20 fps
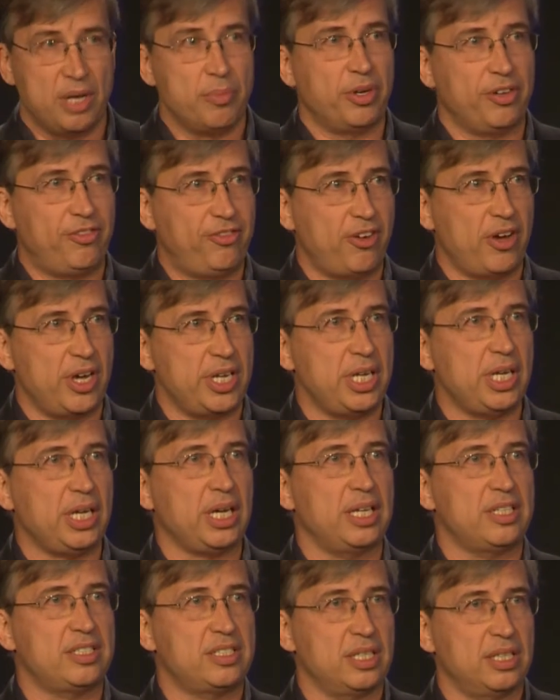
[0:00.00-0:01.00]
But finding
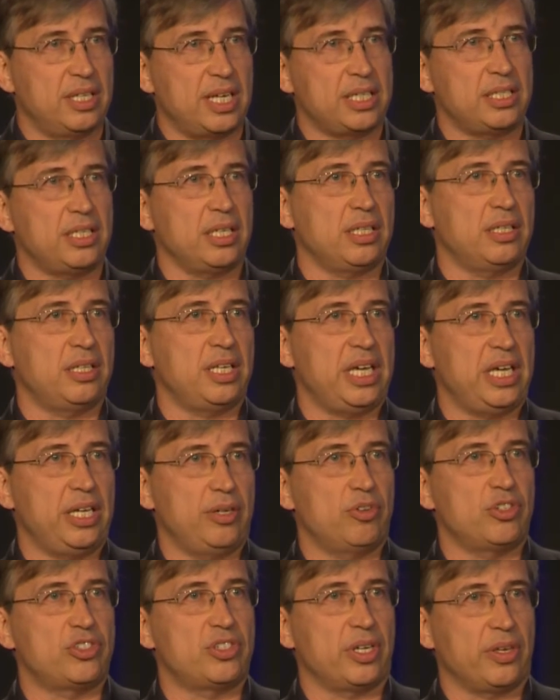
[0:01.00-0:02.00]
and selecting the
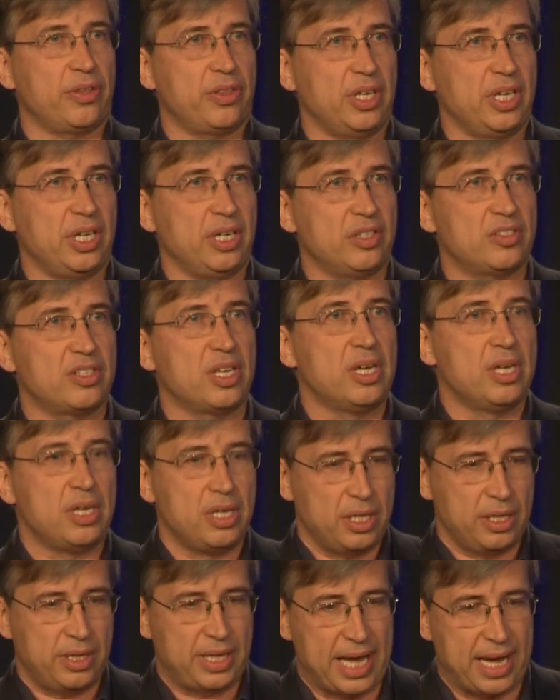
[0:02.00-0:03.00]
interesting things,
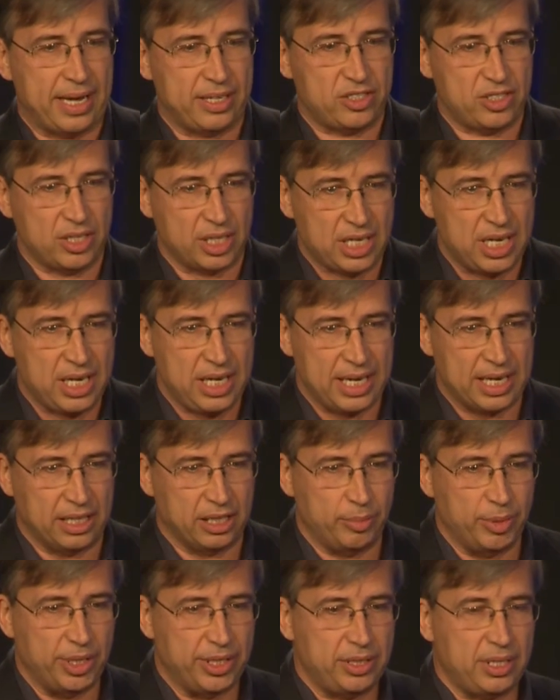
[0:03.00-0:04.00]
that's a key
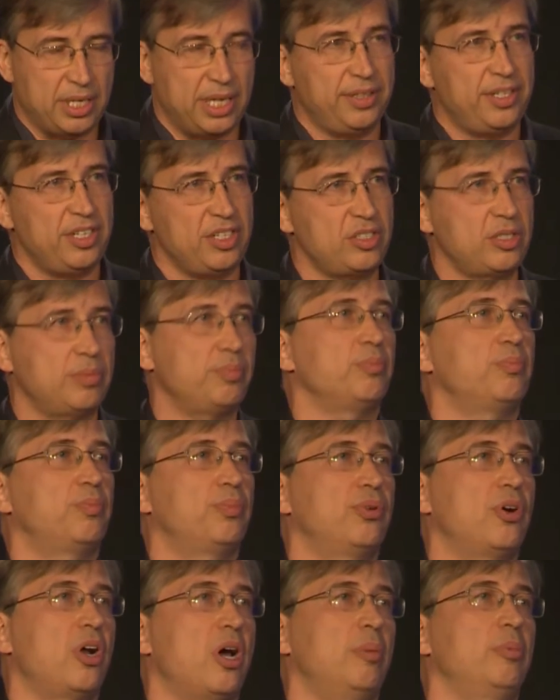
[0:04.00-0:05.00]
element. And this
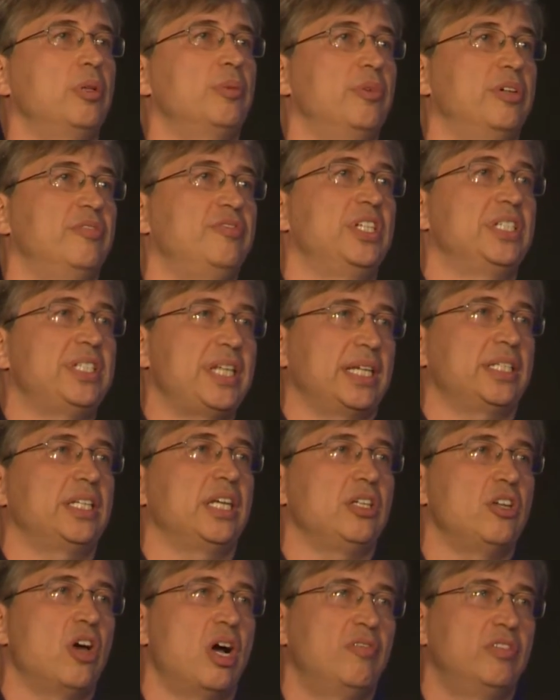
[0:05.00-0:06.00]
problem of
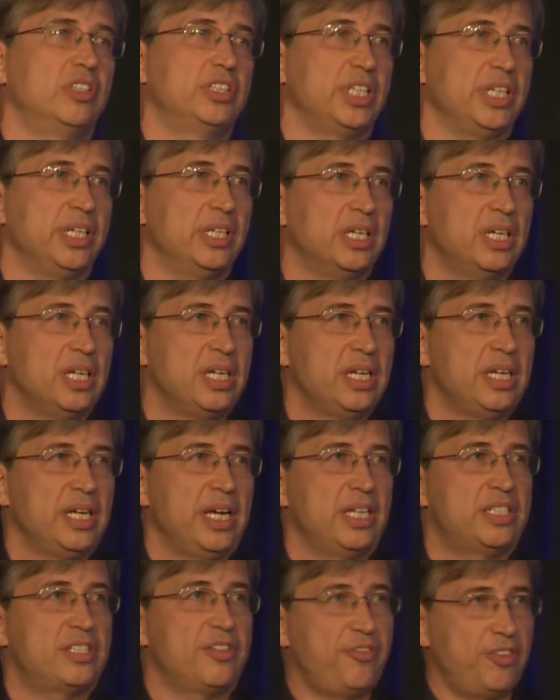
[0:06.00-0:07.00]
detecting novelty,
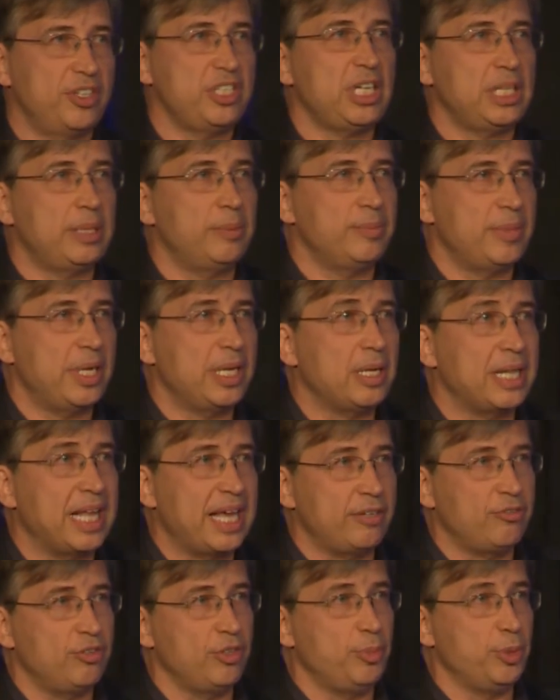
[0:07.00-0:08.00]
it's a fundamental
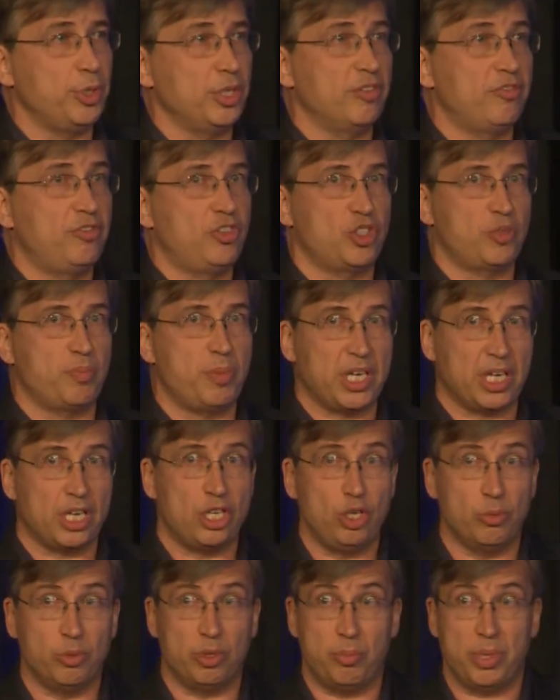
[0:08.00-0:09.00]
attribute of just being a
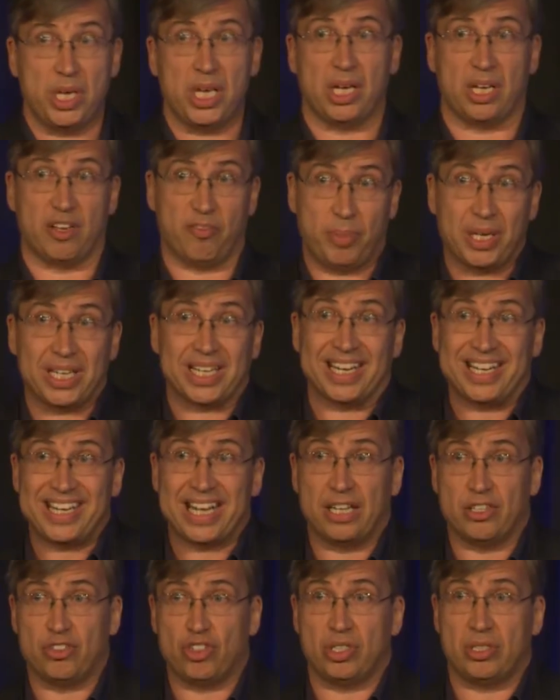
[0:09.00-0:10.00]
human being, of being an
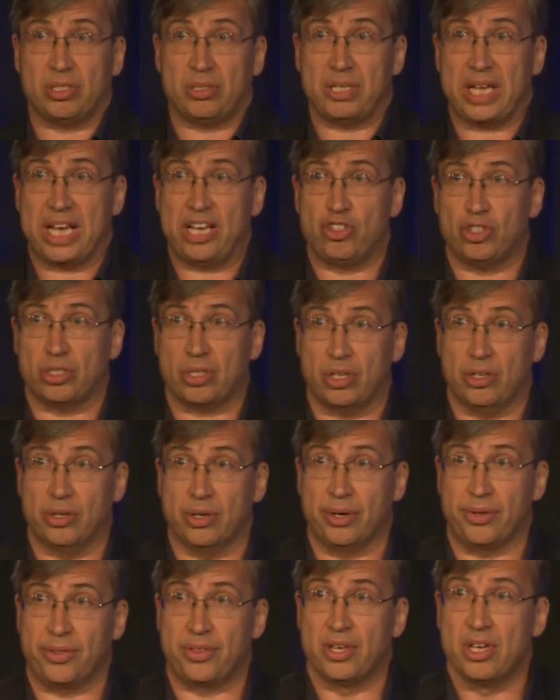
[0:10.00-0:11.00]
intelligent agent on
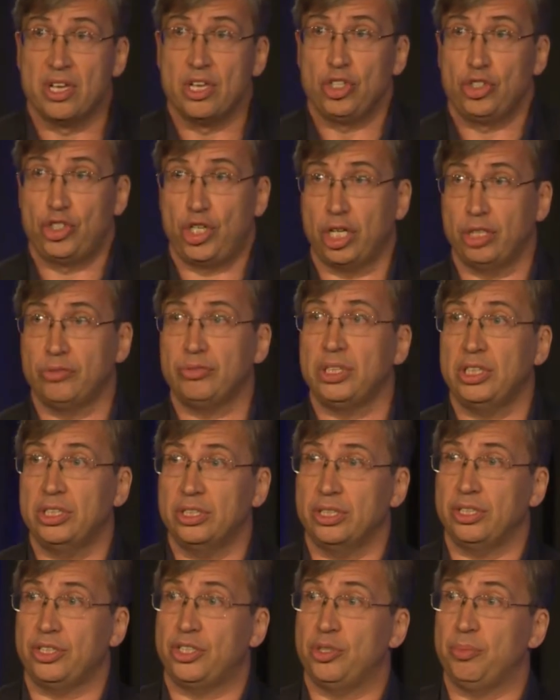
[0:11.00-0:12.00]
Earth. Children
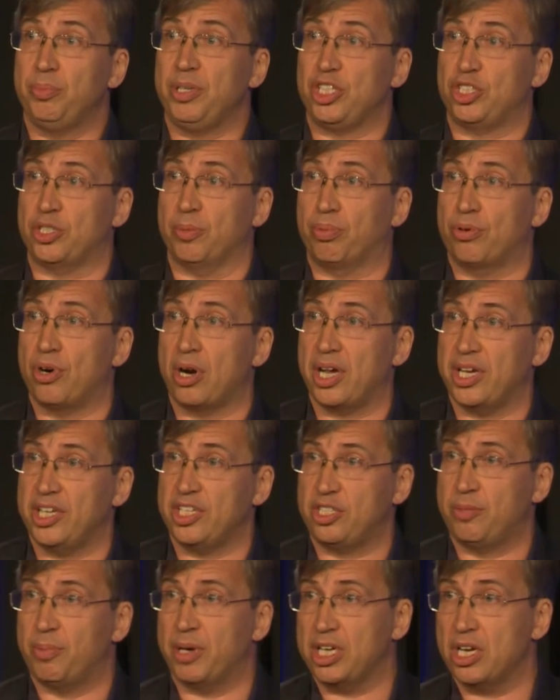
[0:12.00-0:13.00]
learn to be
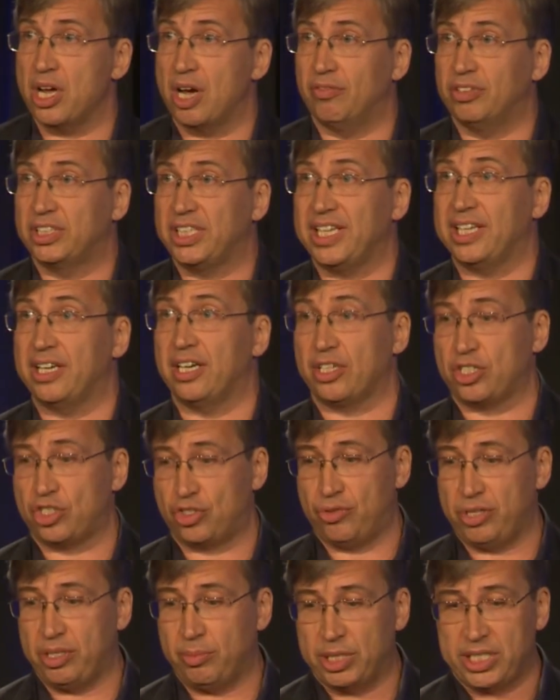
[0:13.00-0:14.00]
surprised by novelty at an
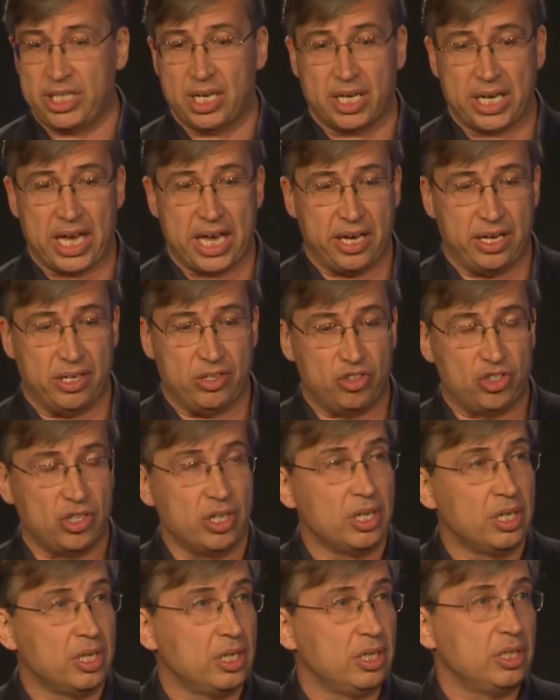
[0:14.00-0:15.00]
extremely young age,
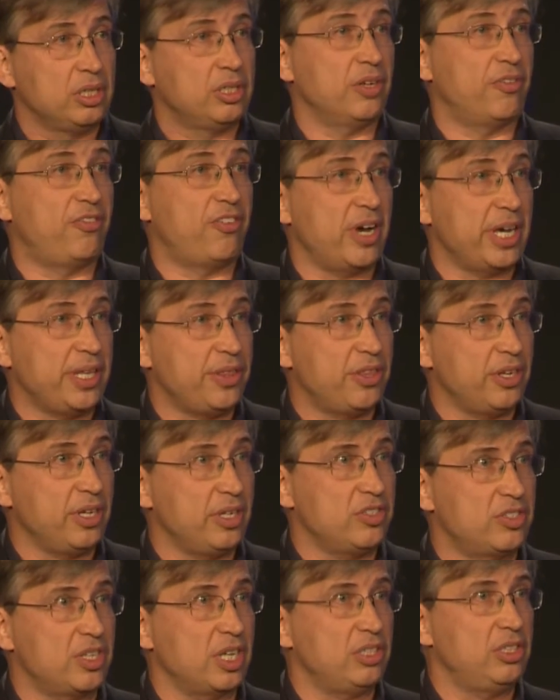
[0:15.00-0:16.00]
to find
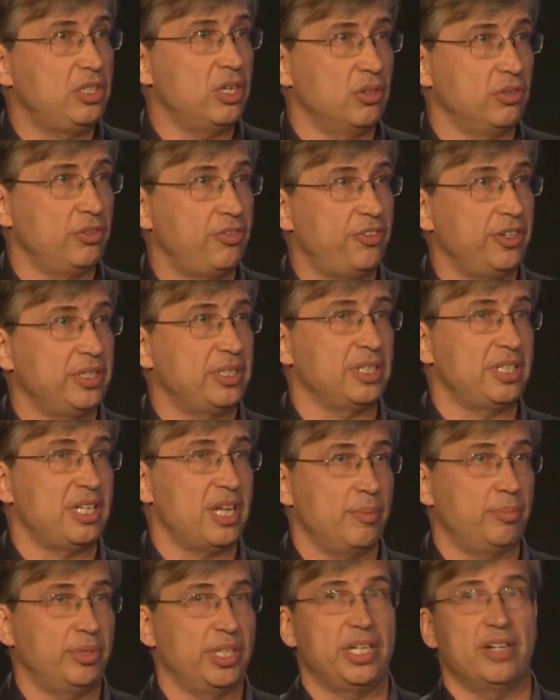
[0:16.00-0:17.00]
things that don't fit the
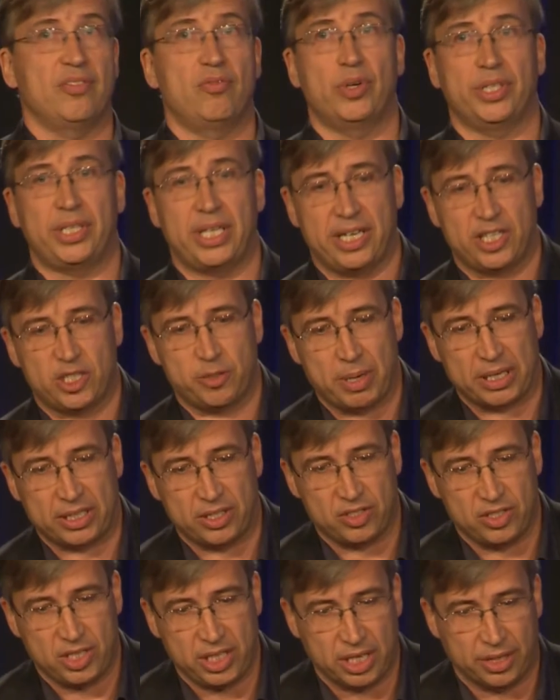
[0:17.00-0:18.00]
template of what they expect to
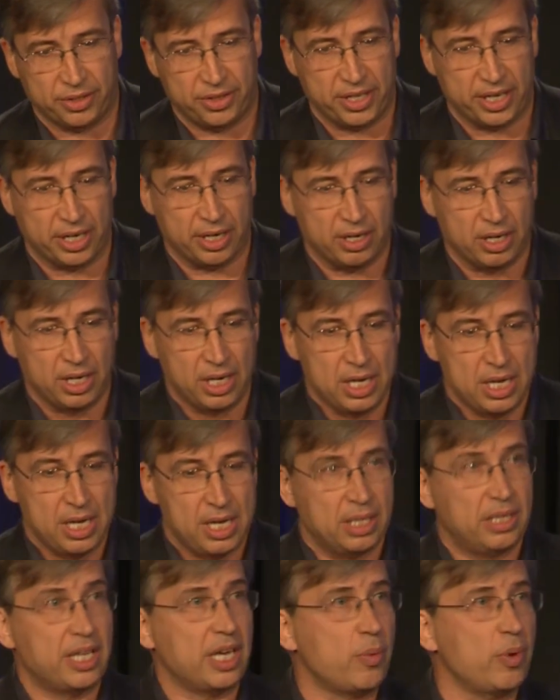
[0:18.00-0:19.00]
see out there.
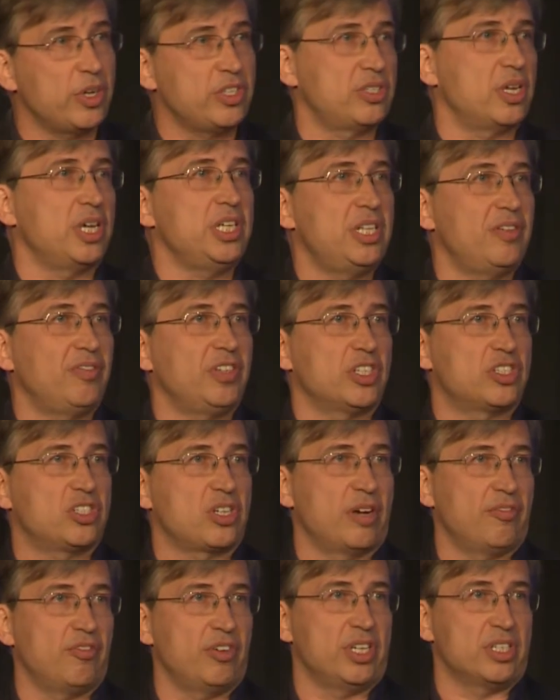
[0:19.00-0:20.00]
Likewise, scientific
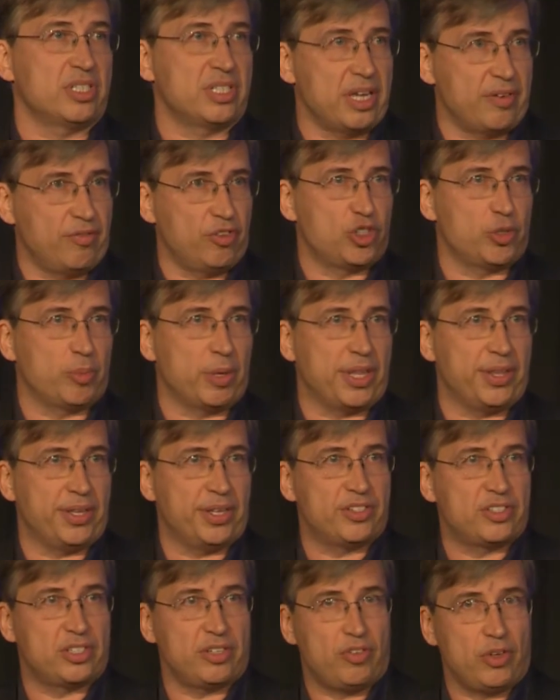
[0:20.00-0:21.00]
discovery is leveraged by
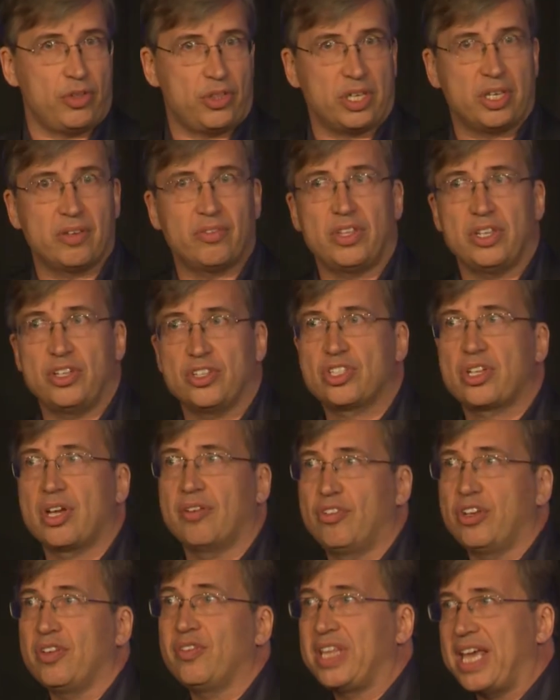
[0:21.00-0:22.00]
this. If you think of the
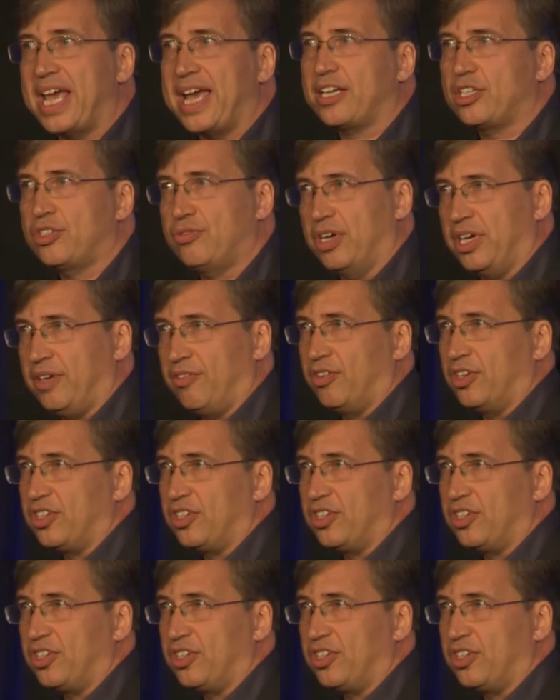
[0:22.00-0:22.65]
discovery of the X-ray, for